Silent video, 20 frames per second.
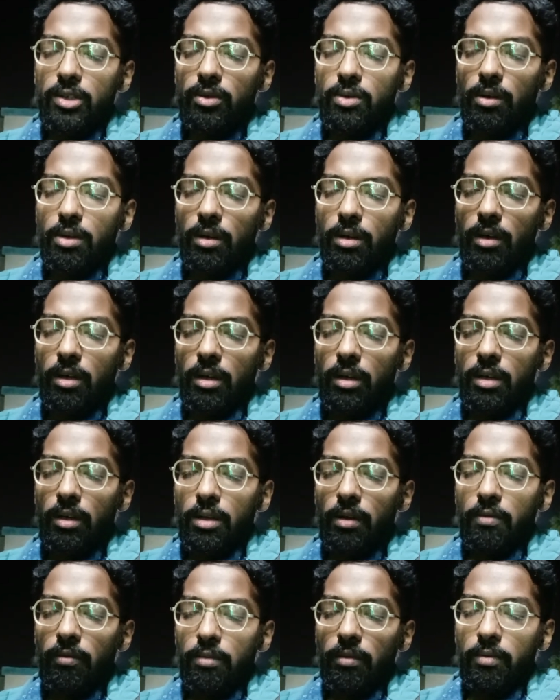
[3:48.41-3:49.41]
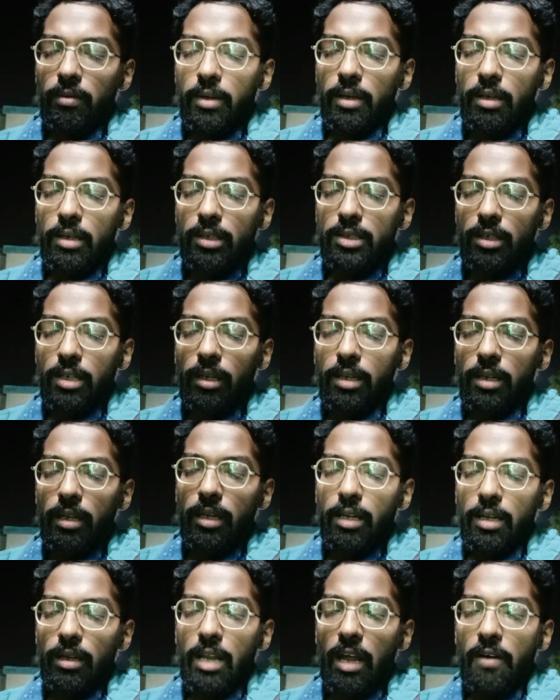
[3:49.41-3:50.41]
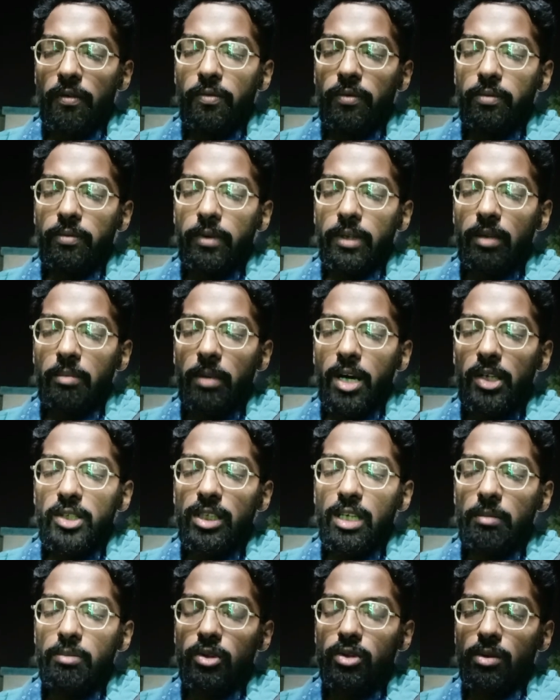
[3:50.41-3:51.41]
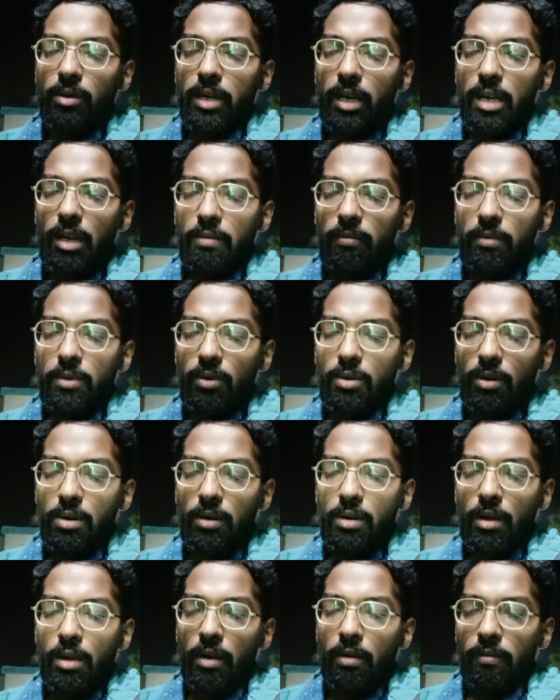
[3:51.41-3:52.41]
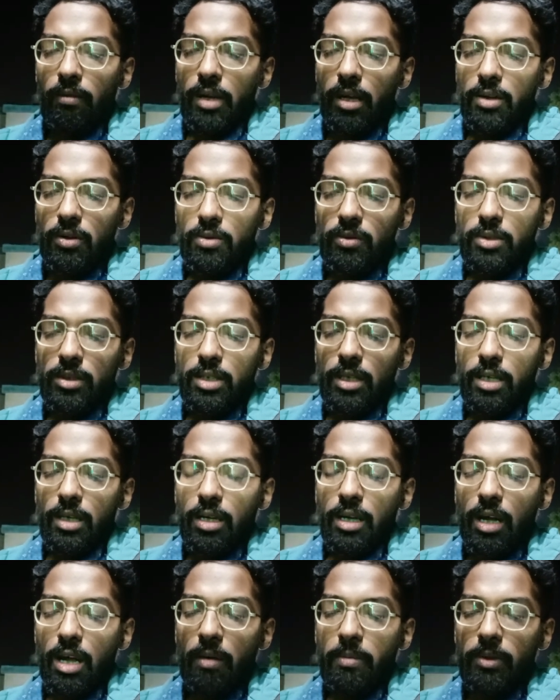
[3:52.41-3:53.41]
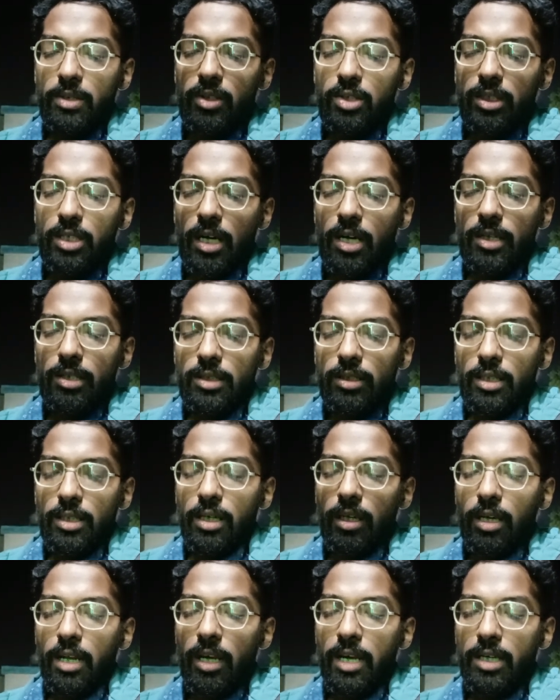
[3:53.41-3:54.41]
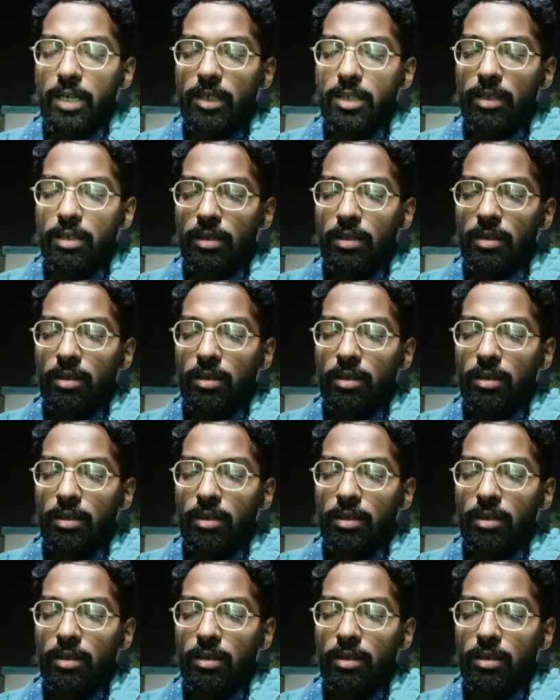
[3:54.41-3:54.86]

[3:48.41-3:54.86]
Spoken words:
So we still left with the Machamp, so here we go, we are using our charge attacks.